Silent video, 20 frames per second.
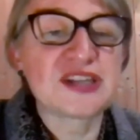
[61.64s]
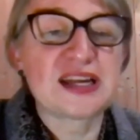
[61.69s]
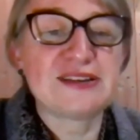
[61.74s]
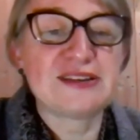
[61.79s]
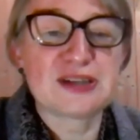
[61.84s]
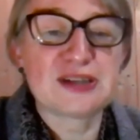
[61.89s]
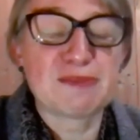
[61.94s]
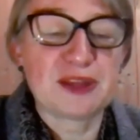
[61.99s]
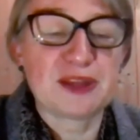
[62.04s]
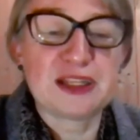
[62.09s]

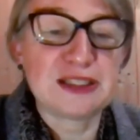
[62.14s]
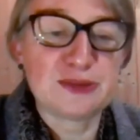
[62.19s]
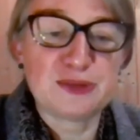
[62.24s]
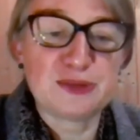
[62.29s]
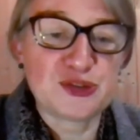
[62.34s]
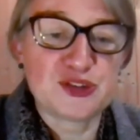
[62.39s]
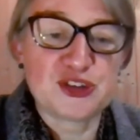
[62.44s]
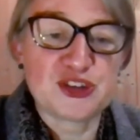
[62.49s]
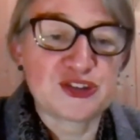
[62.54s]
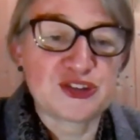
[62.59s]
saying something
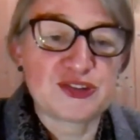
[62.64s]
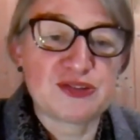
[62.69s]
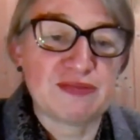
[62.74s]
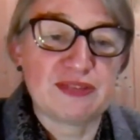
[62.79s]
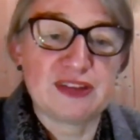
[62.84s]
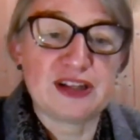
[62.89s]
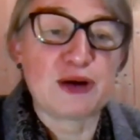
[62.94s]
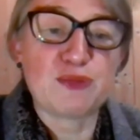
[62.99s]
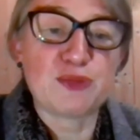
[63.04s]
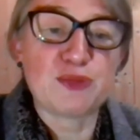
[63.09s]
that was just,
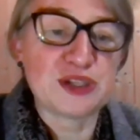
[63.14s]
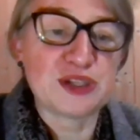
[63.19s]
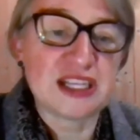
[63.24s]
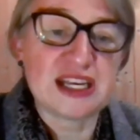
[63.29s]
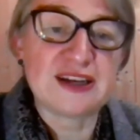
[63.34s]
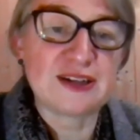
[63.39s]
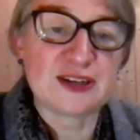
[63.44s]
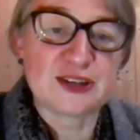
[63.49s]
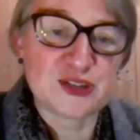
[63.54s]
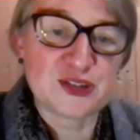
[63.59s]
you know,
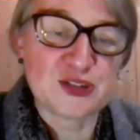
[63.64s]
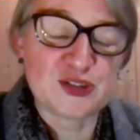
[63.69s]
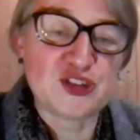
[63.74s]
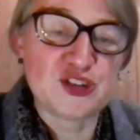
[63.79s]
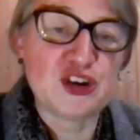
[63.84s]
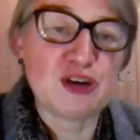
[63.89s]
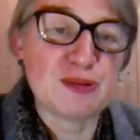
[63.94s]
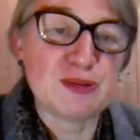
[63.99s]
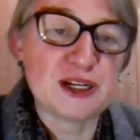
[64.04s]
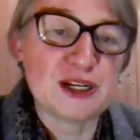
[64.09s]
ridiculous and
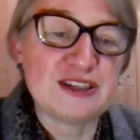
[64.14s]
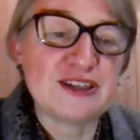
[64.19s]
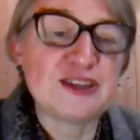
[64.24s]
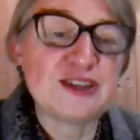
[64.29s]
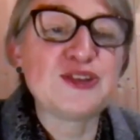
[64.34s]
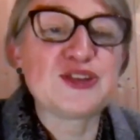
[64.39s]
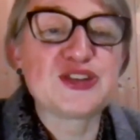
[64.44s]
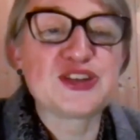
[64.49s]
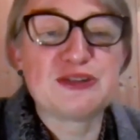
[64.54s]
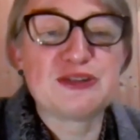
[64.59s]
stupid. It
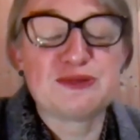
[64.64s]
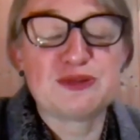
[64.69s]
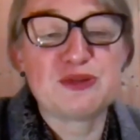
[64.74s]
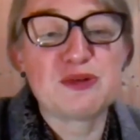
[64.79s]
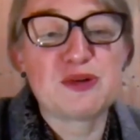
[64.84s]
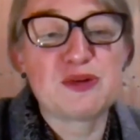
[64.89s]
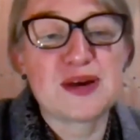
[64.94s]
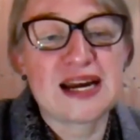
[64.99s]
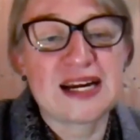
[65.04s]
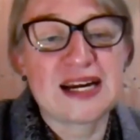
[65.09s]
didn't serve
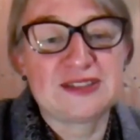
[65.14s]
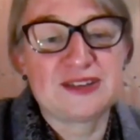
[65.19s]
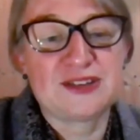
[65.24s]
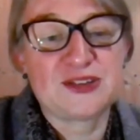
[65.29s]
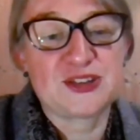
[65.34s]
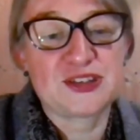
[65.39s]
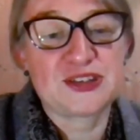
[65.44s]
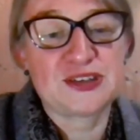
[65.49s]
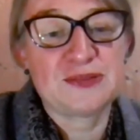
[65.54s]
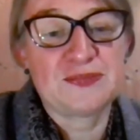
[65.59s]
to be
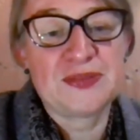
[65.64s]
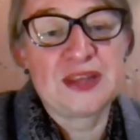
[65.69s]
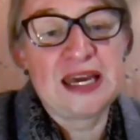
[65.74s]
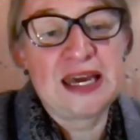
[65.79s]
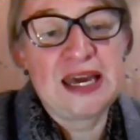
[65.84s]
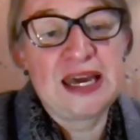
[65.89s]
reacted to.